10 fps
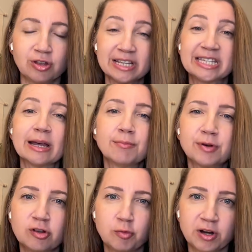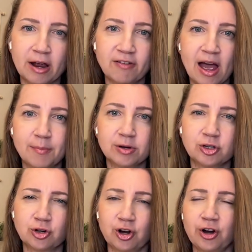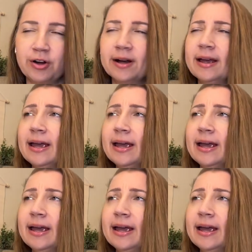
the sample of what have happened to her.